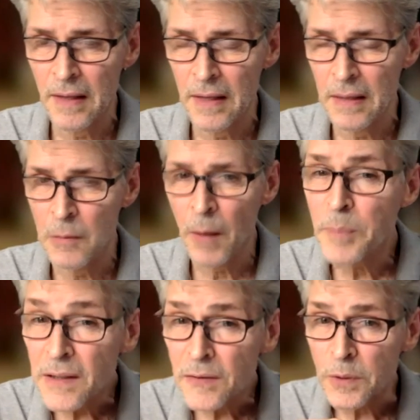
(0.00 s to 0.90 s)
you might
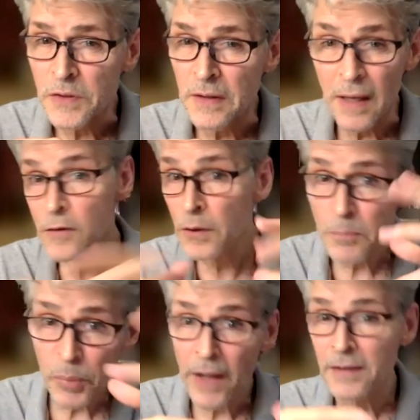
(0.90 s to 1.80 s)
be interested, and you
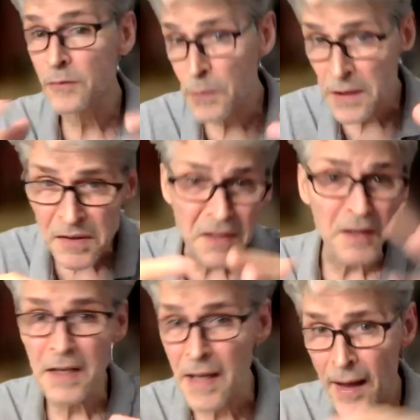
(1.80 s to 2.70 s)
can practice with the
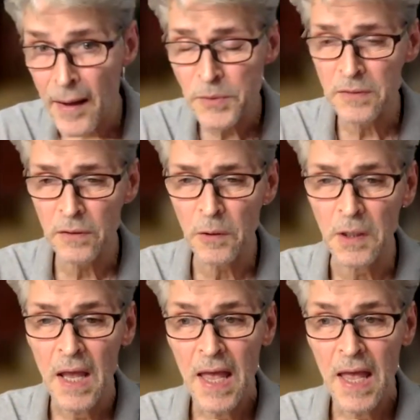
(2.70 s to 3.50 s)
study apps and so on.